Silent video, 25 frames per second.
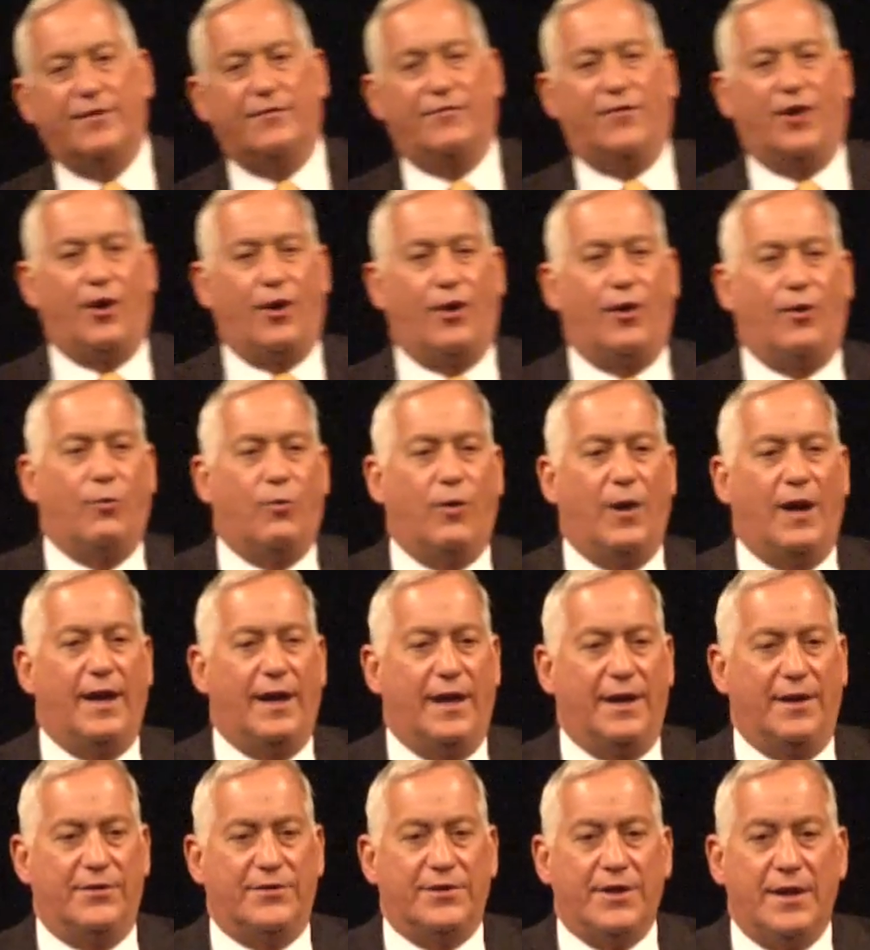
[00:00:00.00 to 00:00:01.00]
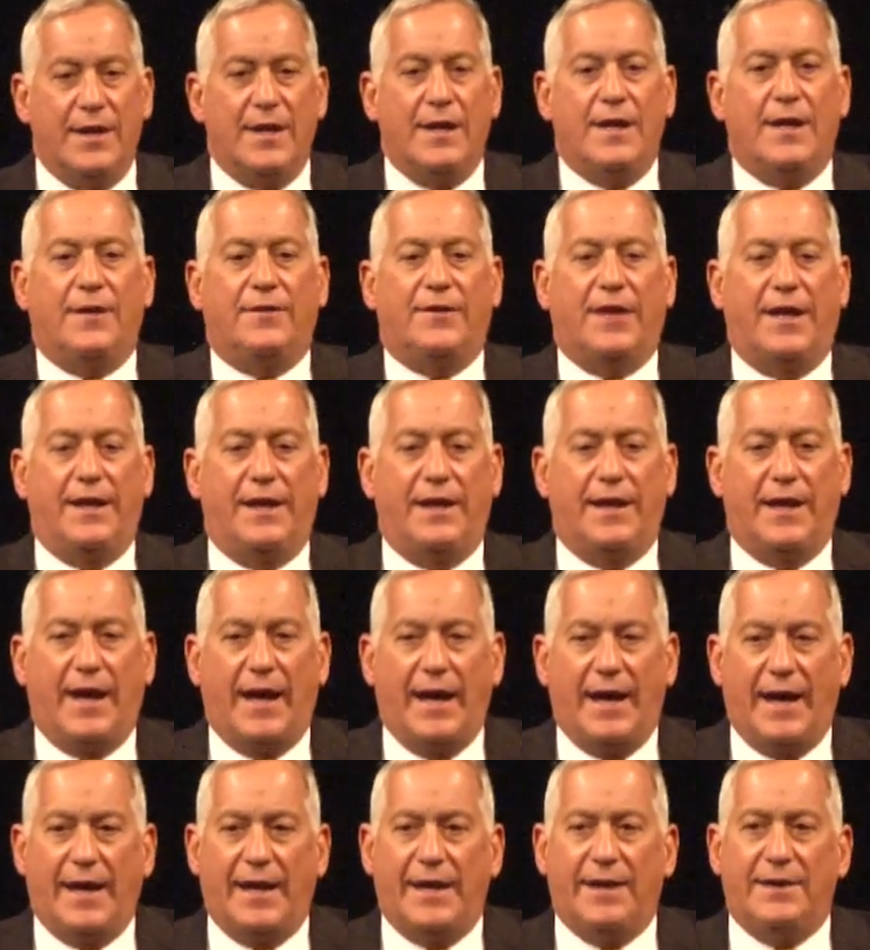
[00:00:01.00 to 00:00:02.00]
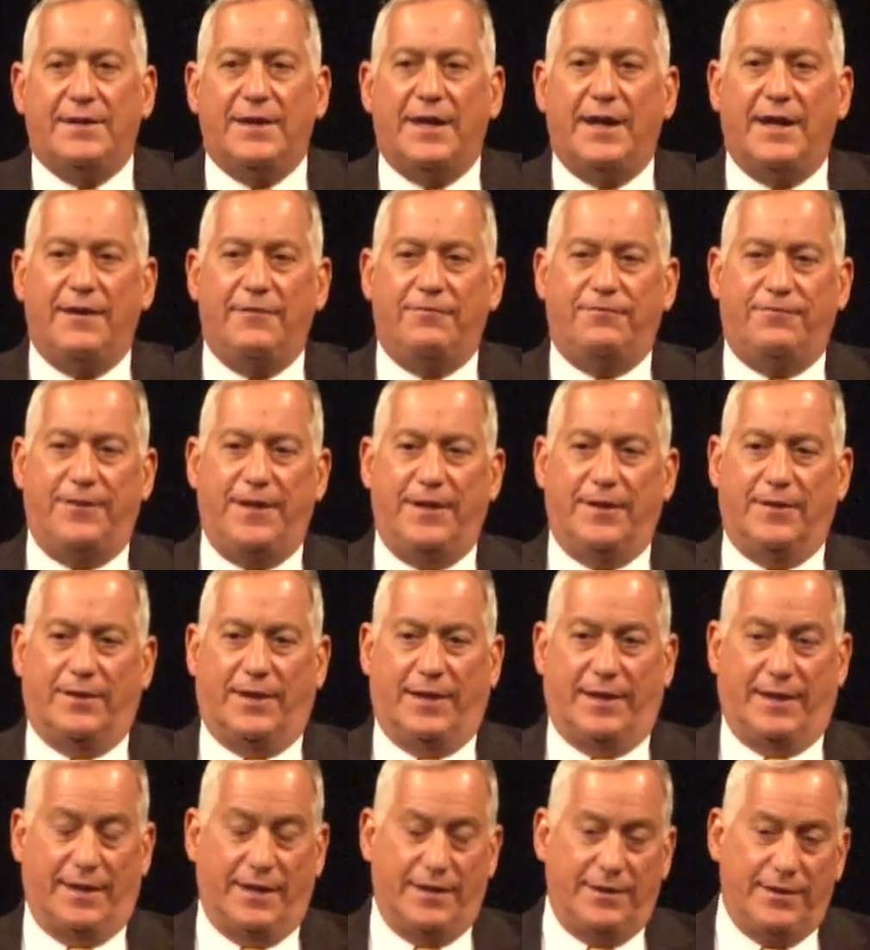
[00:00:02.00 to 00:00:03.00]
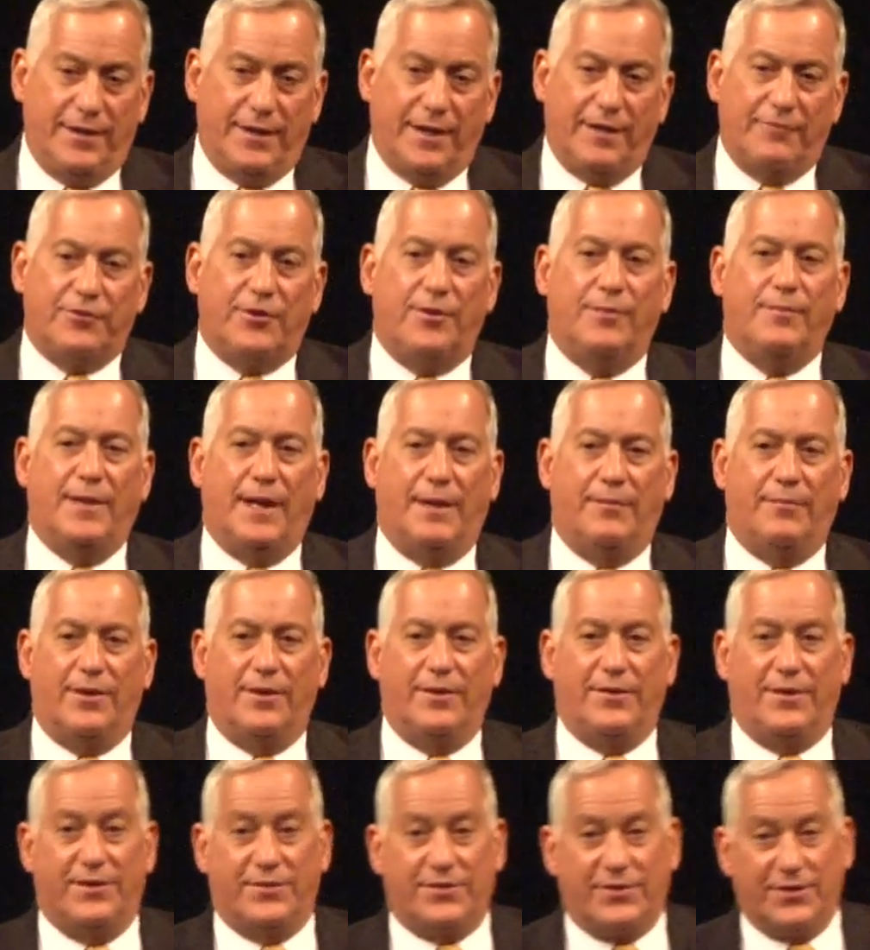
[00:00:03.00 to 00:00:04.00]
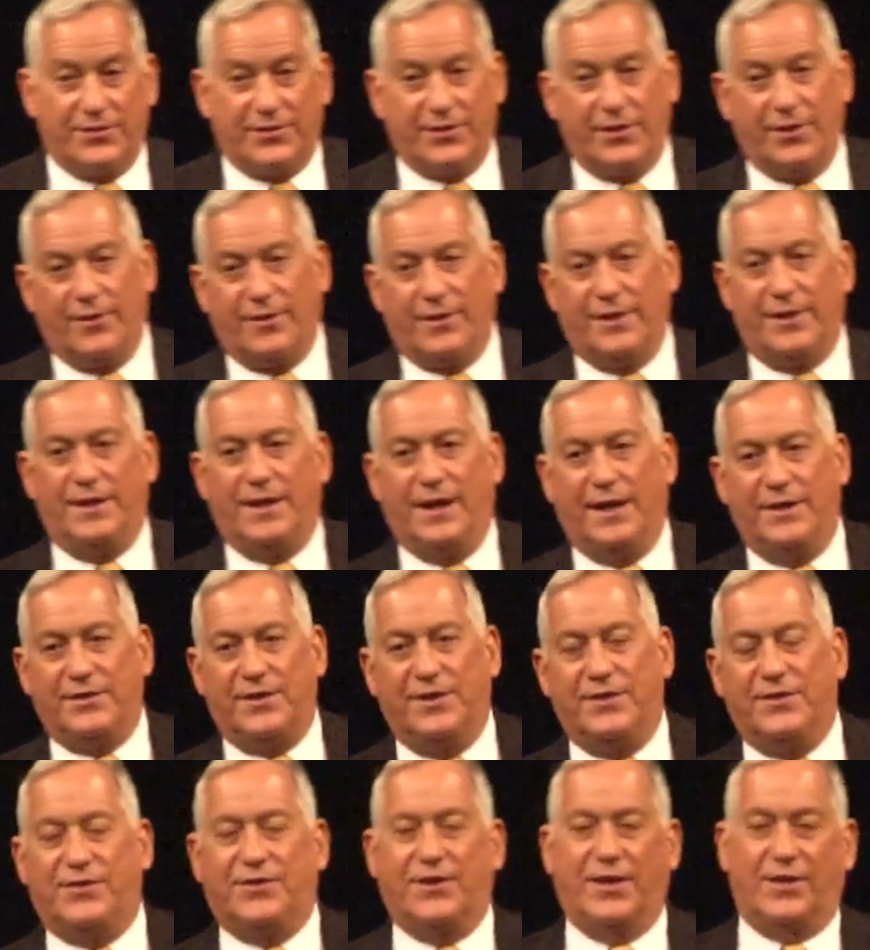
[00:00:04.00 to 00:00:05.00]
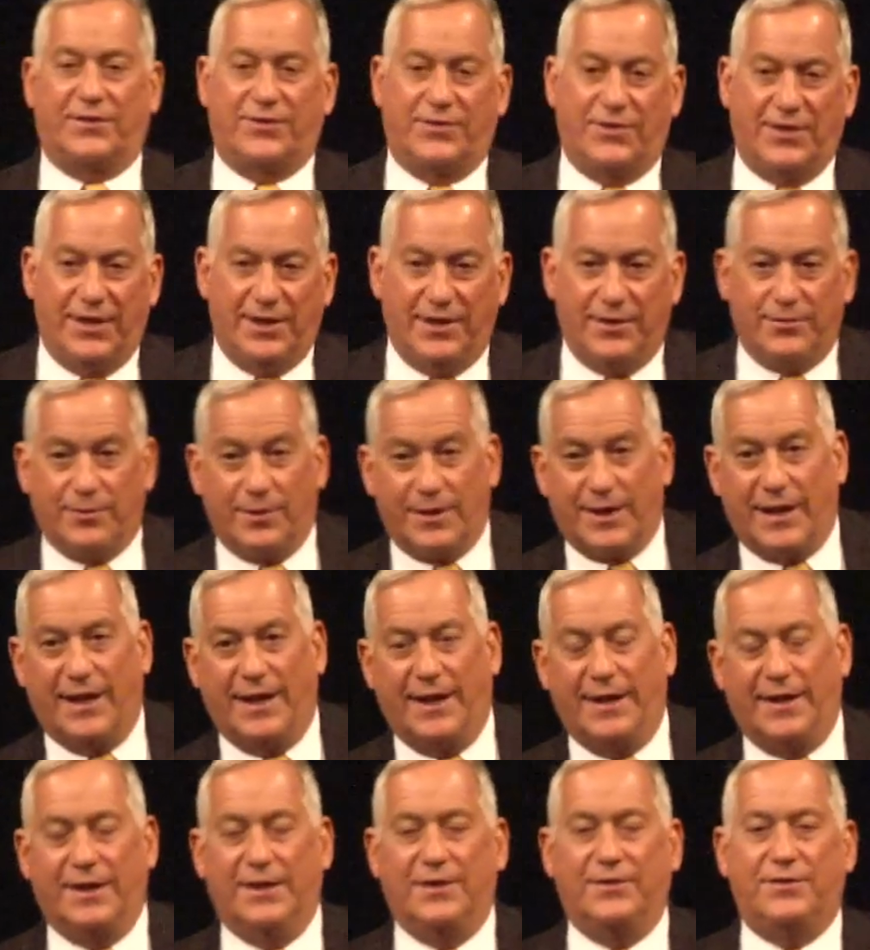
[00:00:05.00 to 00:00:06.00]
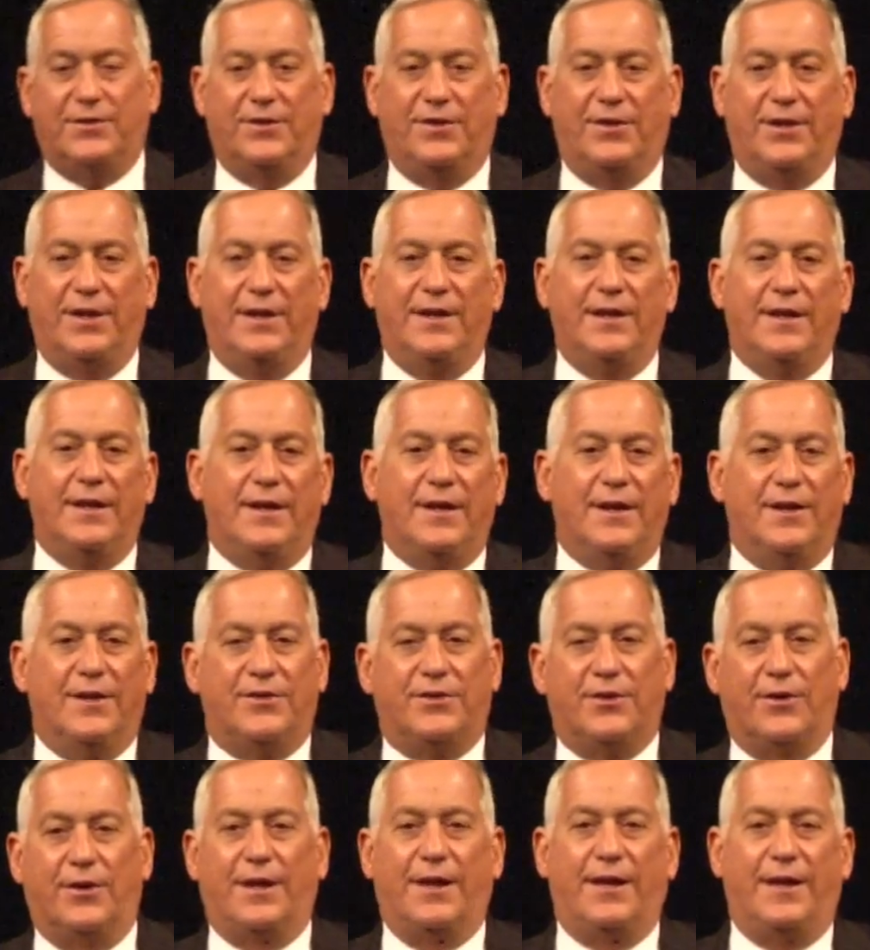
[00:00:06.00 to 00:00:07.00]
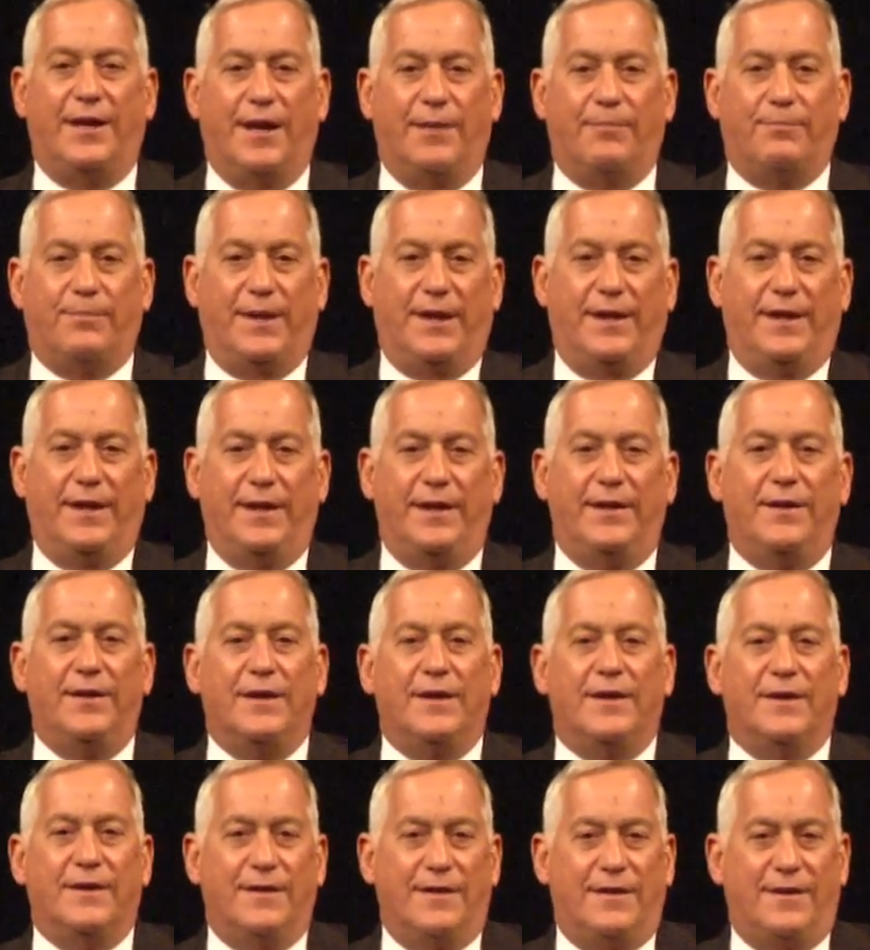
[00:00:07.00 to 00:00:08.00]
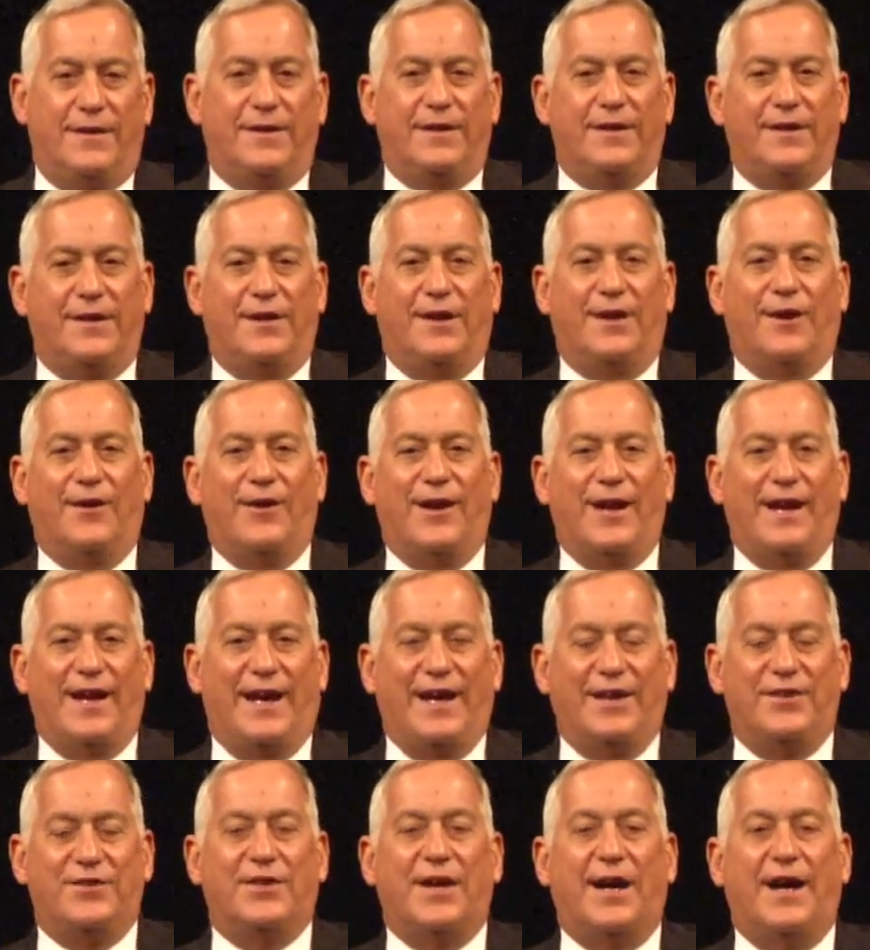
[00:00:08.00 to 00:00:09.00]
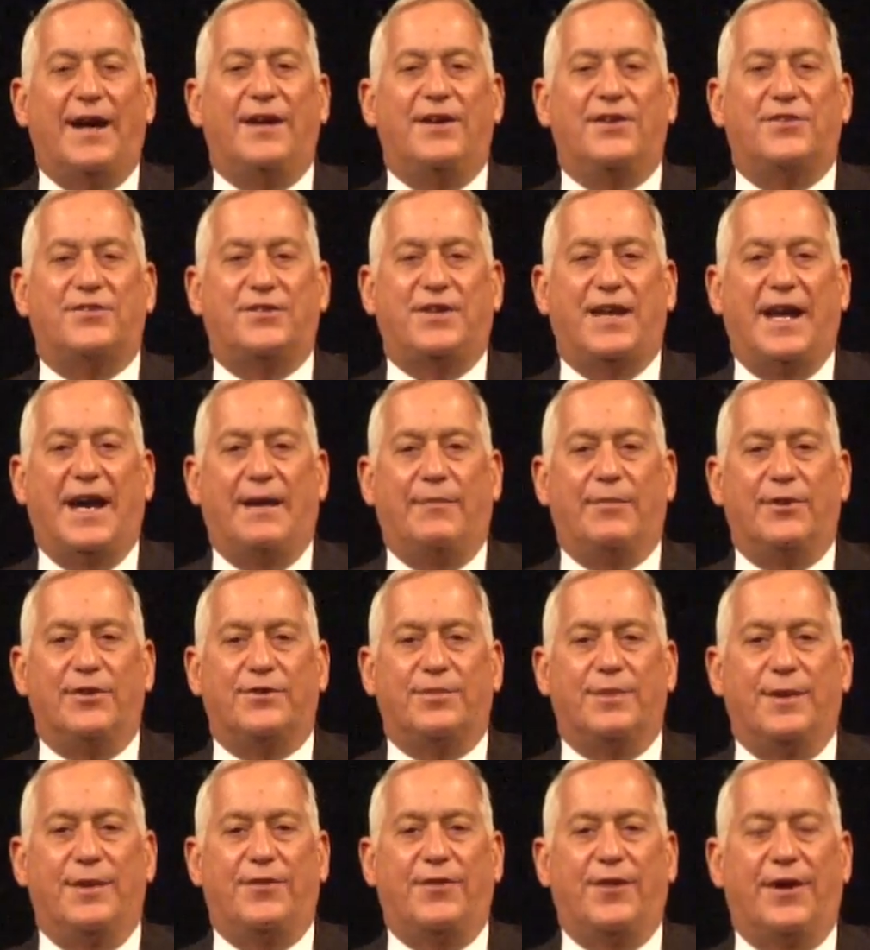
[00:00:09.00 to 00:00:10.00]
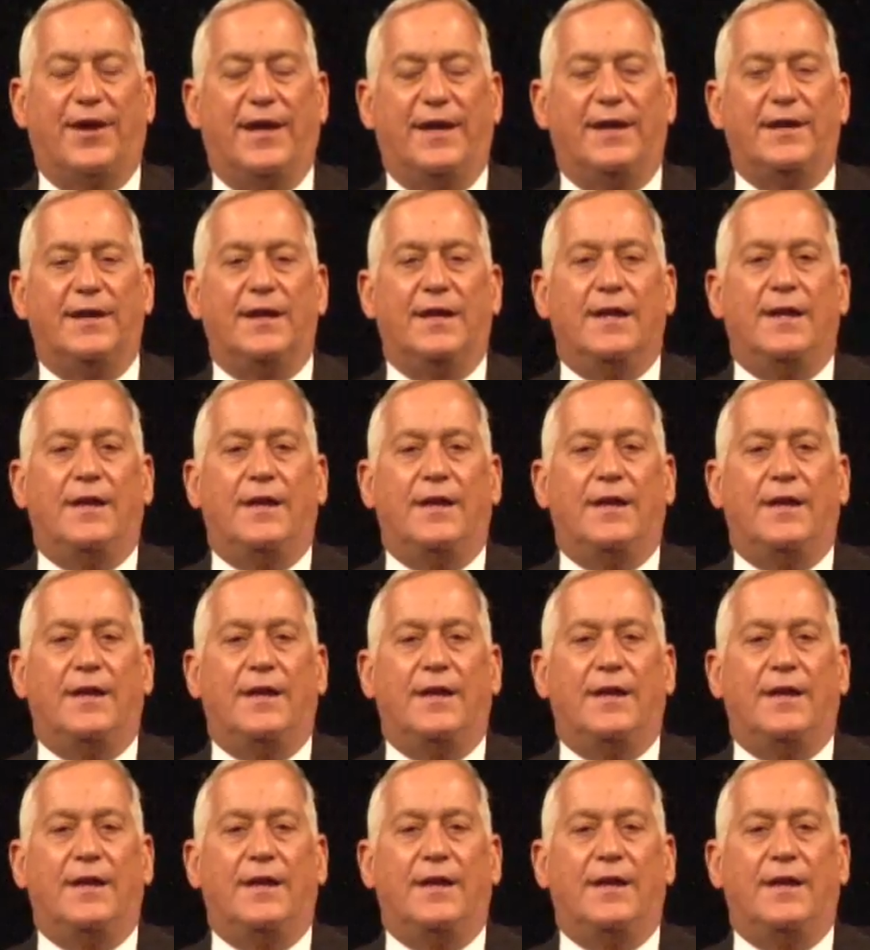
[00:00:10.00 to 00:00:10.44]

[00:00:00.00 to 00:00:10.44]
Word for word: of all ways. They had a feeling, and you have to remember this is the early 1960s, we're getting into the sort of hippie, you know, anti-establishment thing,